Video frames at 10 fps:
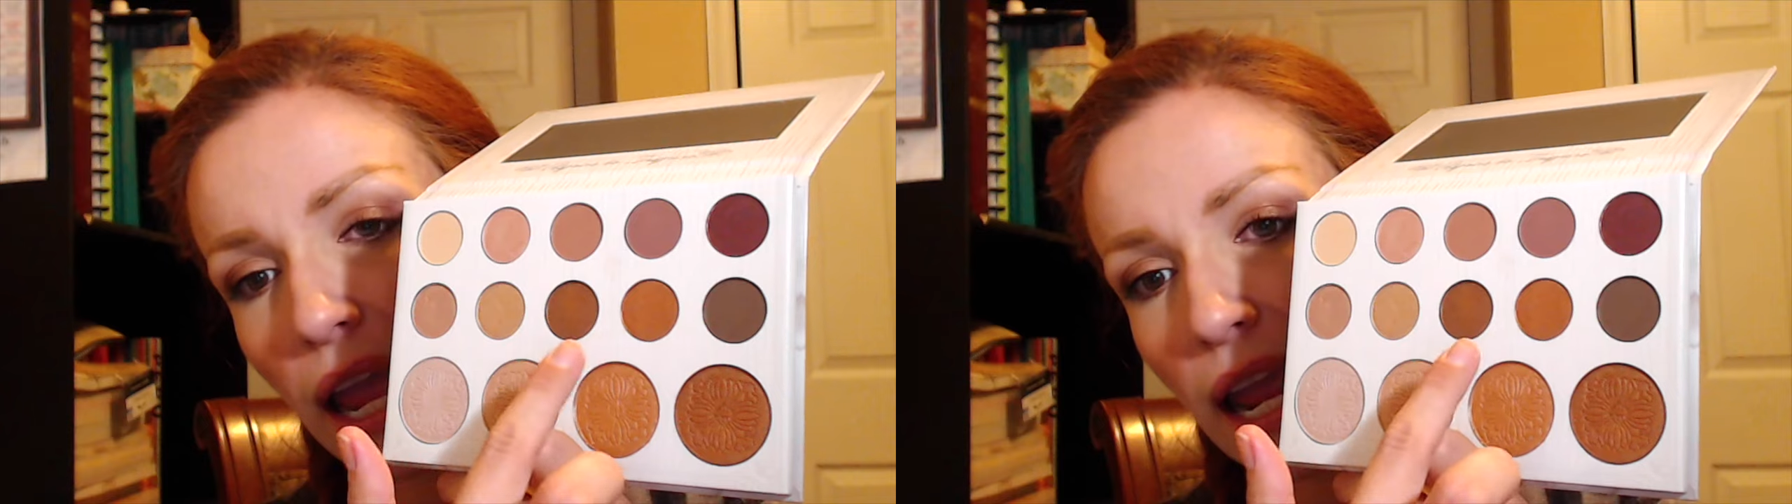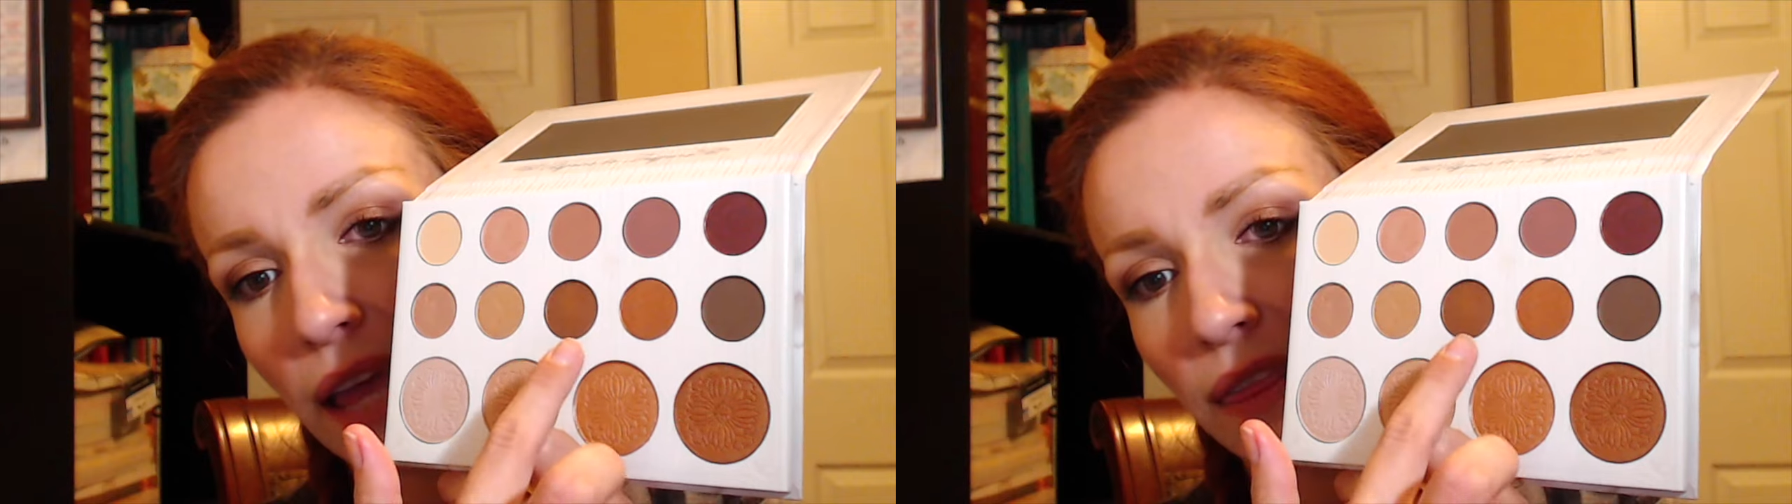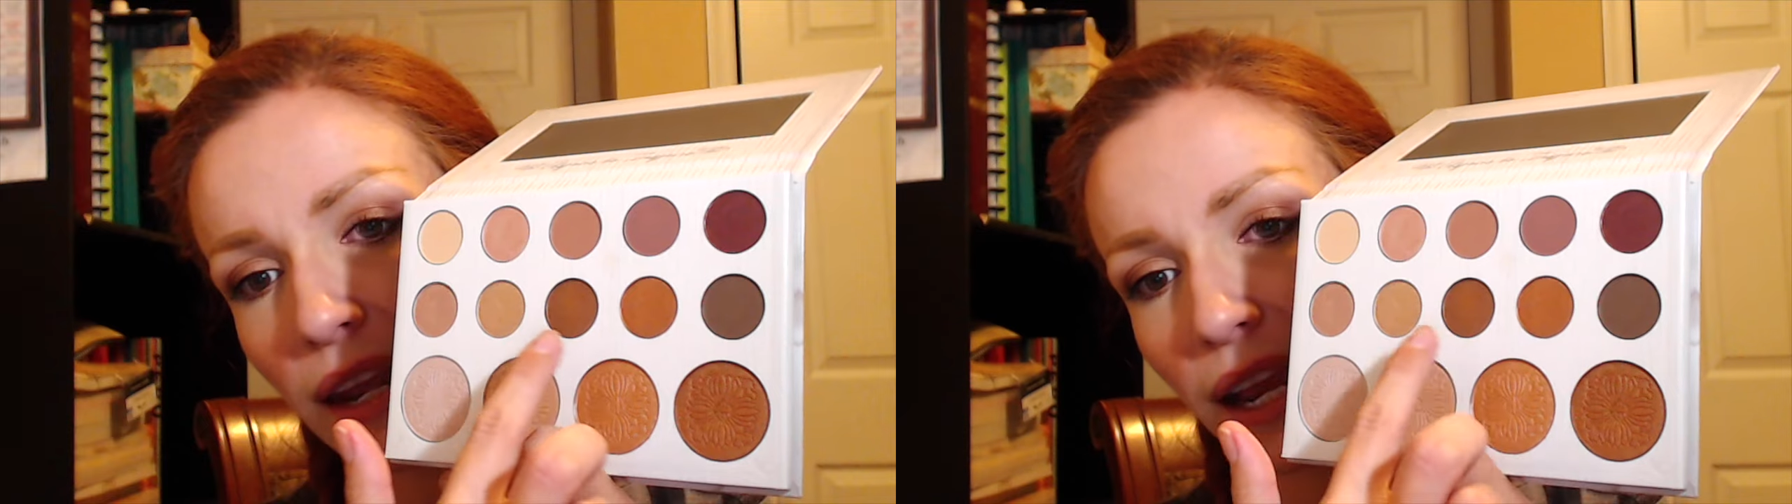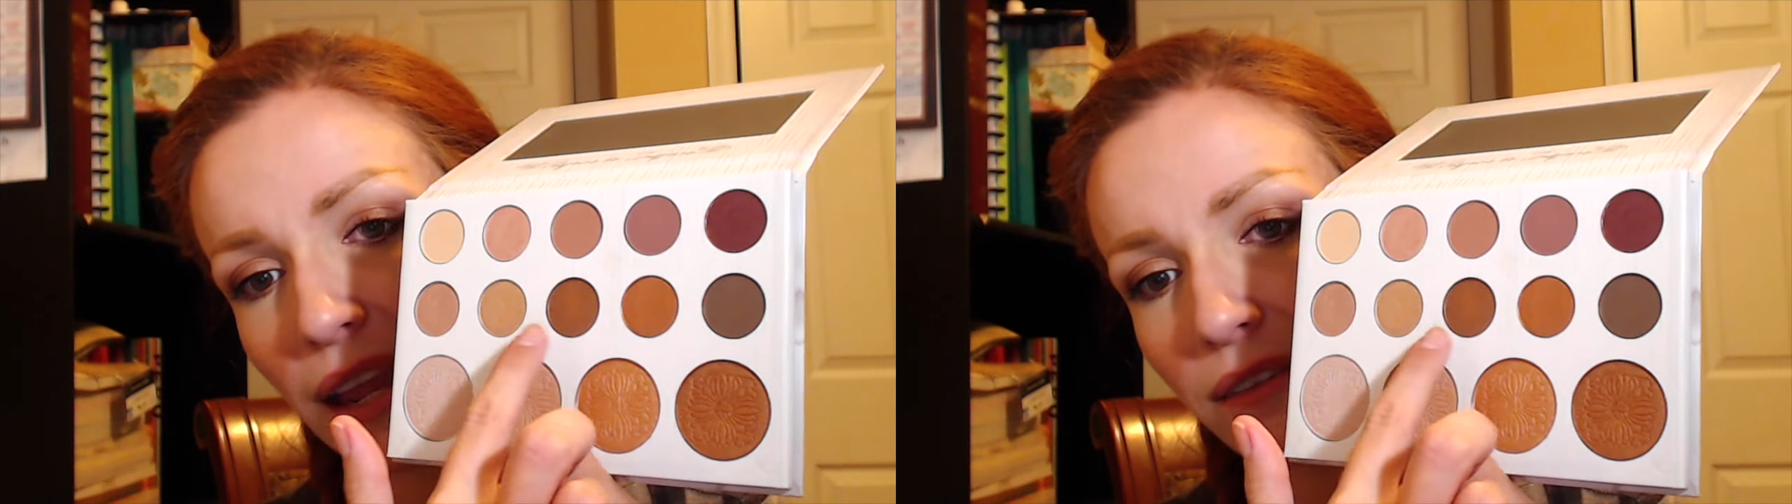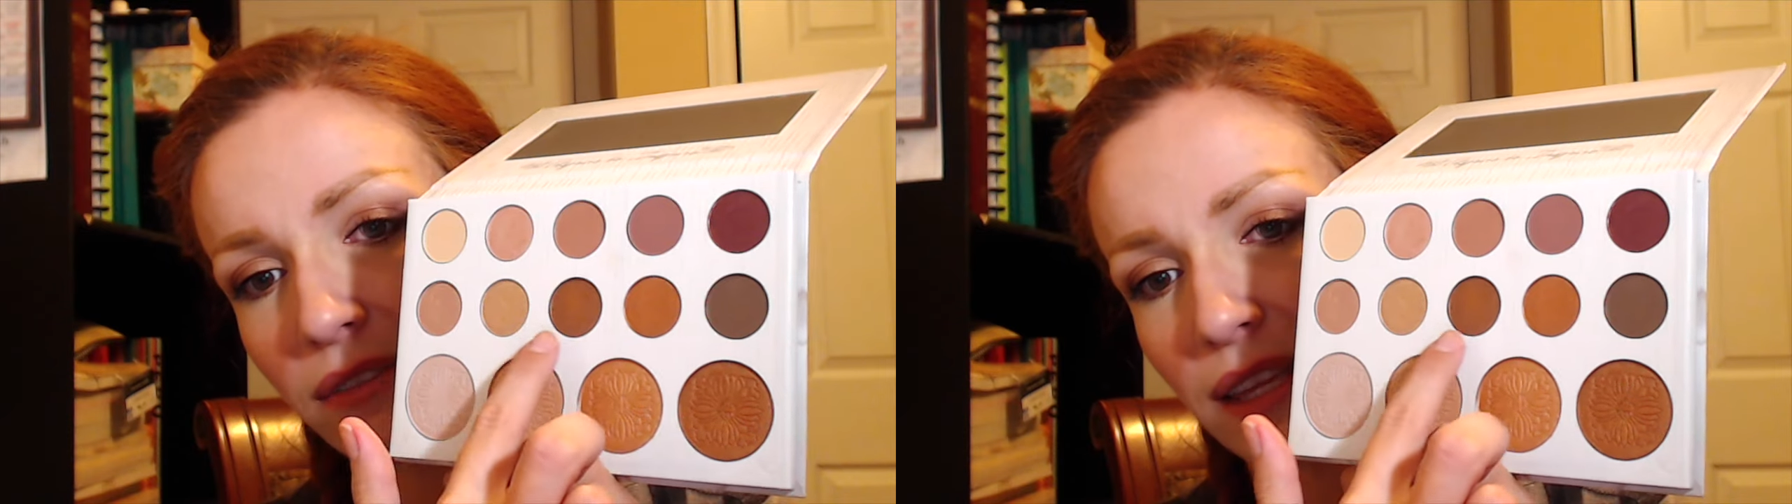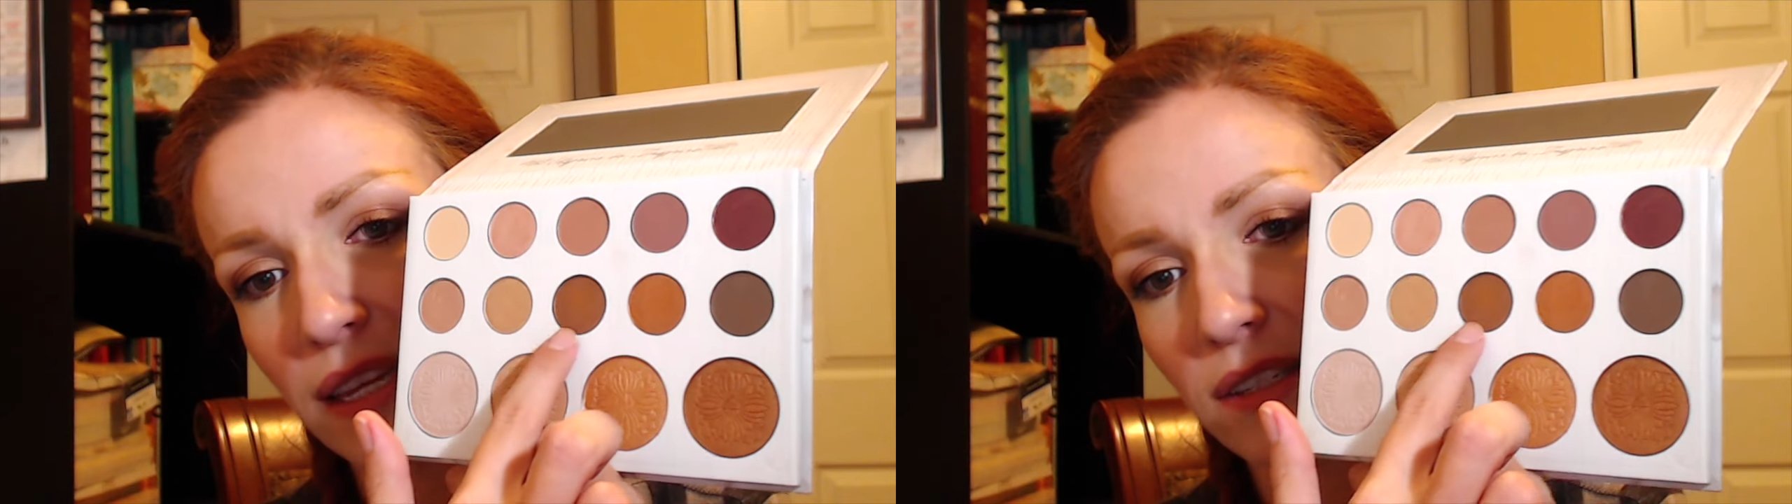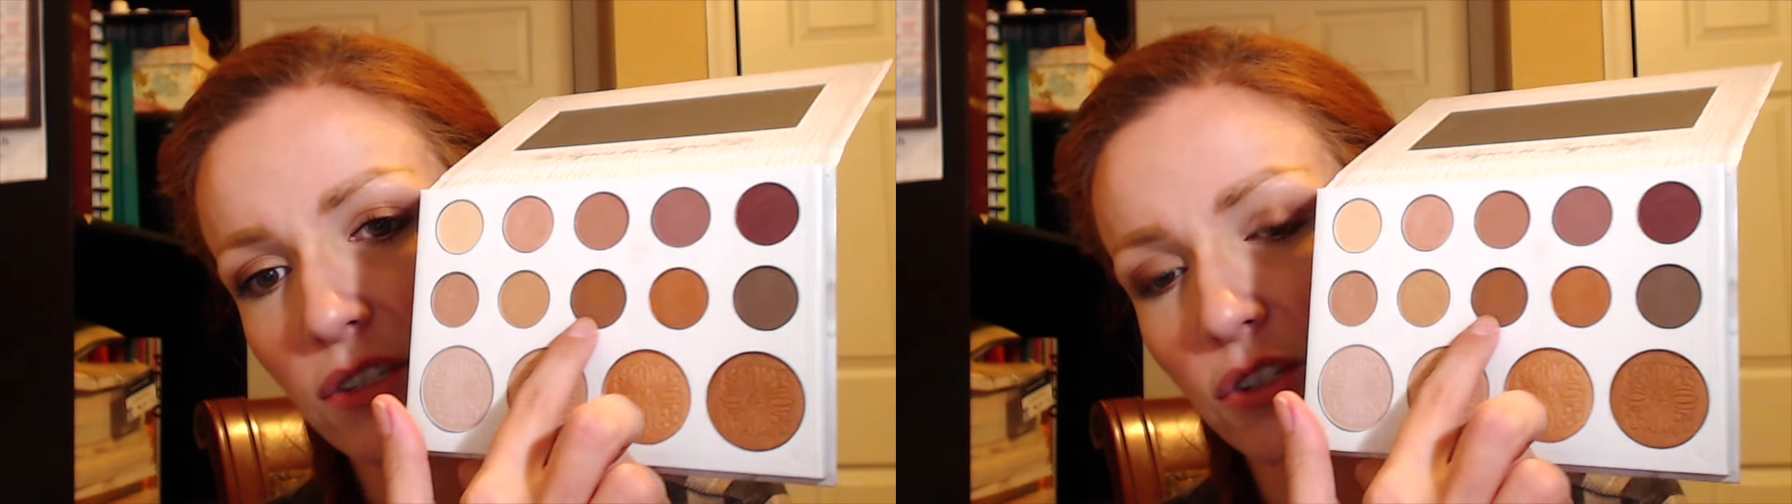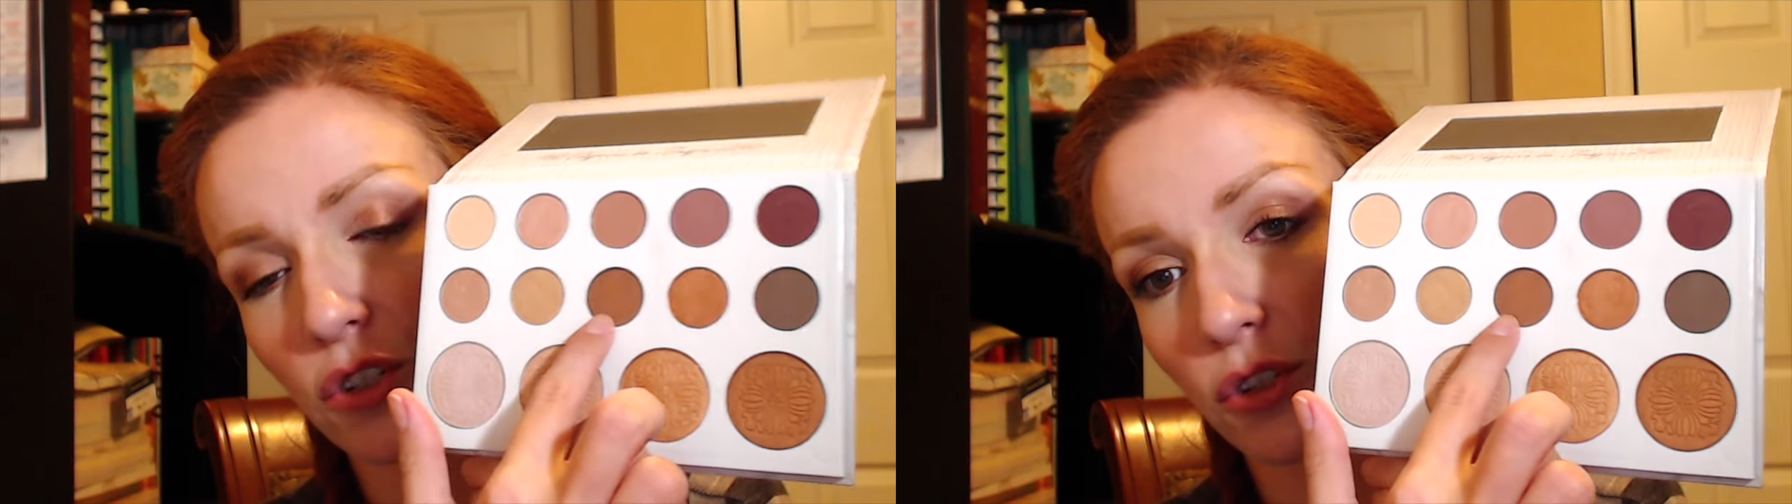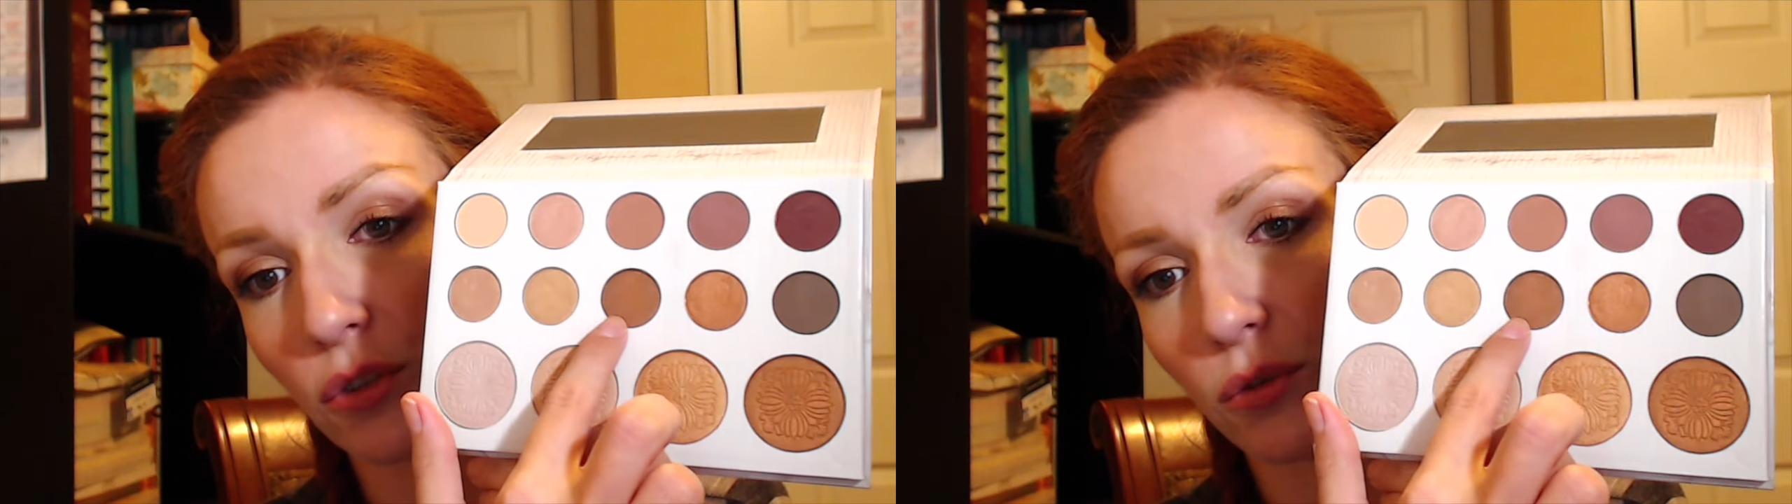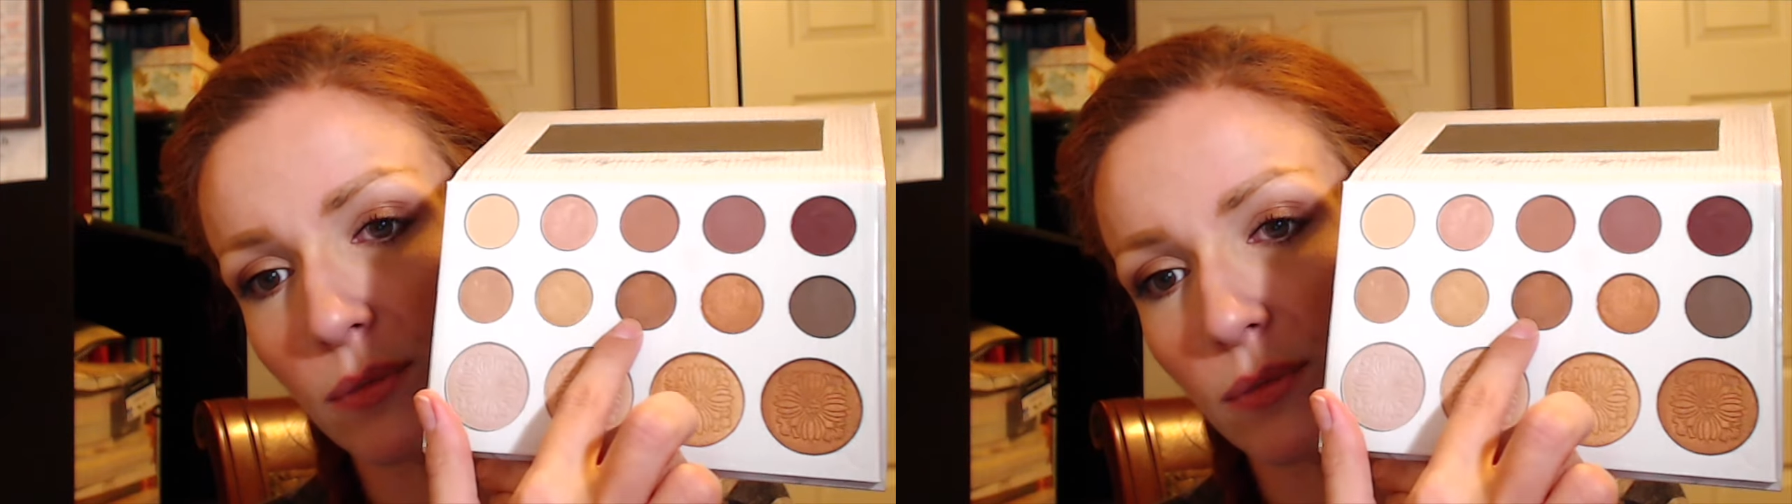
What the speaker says: And then I have these two